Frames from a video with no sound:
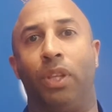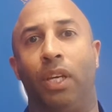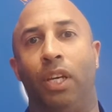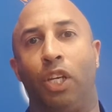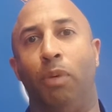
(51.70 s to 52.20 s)
with
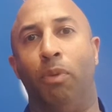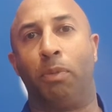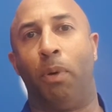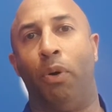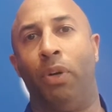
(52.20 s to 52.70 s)
the humerus
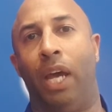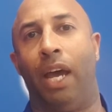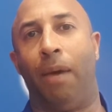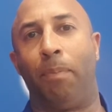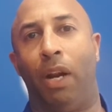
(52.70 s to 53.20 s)
bone
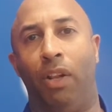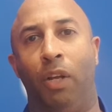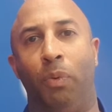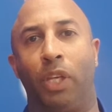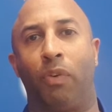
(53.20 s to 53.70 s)

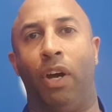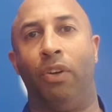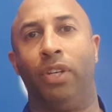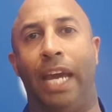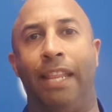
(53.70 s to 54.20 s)
parallel with the
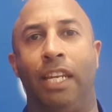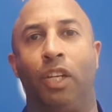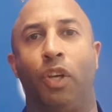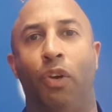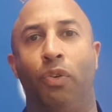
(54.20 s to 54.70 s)
ground and
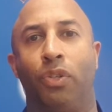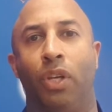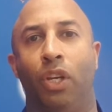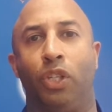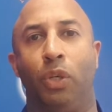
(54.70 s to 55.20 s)
then goes
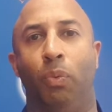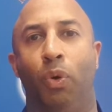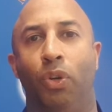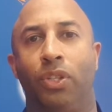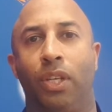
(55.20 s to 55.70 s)

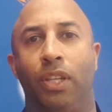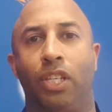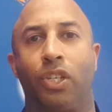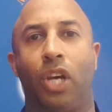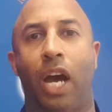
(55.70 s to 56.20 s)
towards the
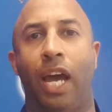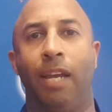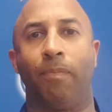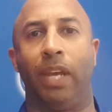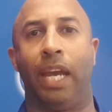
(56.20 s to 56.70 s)

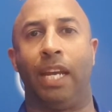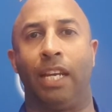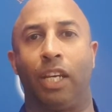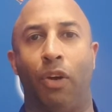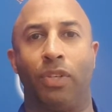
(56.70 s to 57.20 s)
sky and
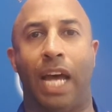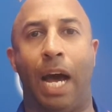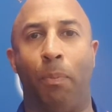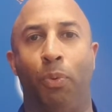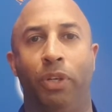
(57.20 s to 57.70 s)
it goes
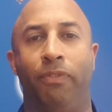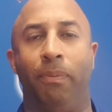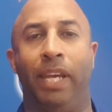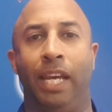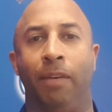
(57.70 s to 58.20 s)
upward
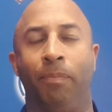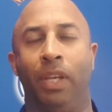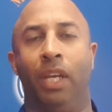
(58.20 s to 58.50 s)
from there.